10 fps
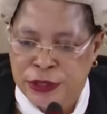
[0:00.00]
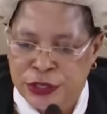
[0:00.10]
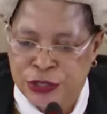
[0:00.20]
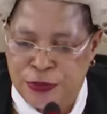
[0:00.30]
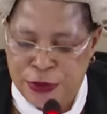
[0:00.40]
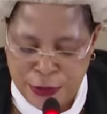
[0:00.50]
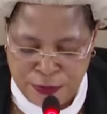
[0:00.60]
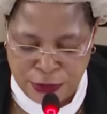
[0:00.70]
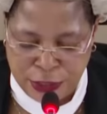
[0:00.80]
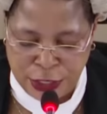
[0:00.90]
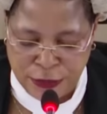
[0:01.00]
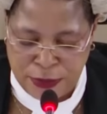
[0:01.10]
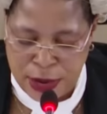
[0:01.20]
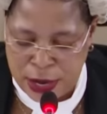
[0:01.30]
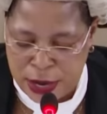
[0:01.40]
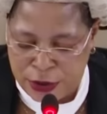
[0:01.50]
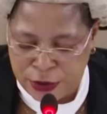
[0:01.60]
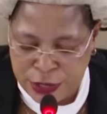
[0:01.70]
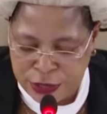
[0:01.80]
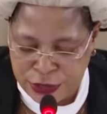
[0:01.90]
should be reported back
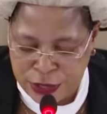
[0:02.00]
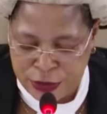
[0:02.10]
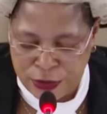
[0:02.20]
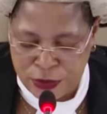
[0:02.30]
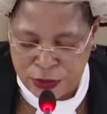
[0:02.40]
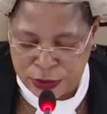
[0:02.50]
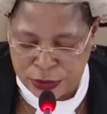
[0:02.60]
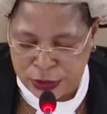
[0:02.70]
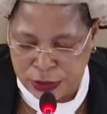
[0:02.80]
according to the rules.